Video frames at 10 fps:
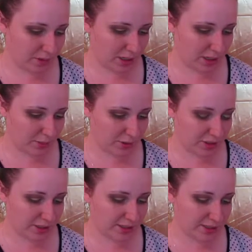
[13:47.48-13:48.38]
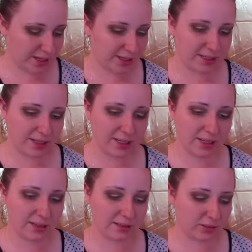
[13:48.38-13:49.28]
And I'm just going to take
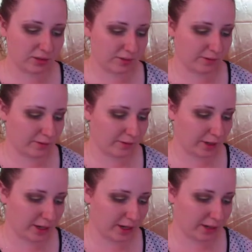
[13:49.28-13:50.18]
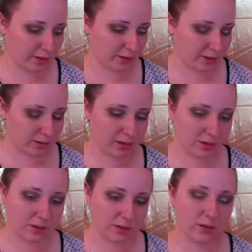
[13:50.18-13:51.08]
tease on a flat
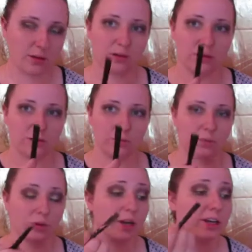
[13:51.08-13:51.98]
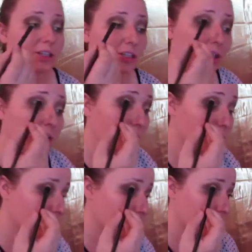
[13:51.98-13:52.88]
brush and I'm
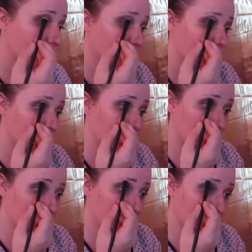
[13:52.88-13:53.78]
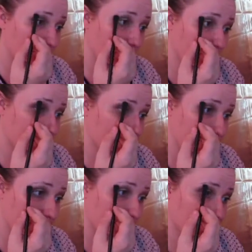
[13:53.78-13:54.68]
just going to put it right
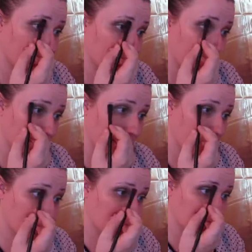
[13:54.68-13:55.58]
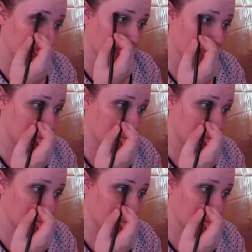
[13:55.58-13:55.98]
up here.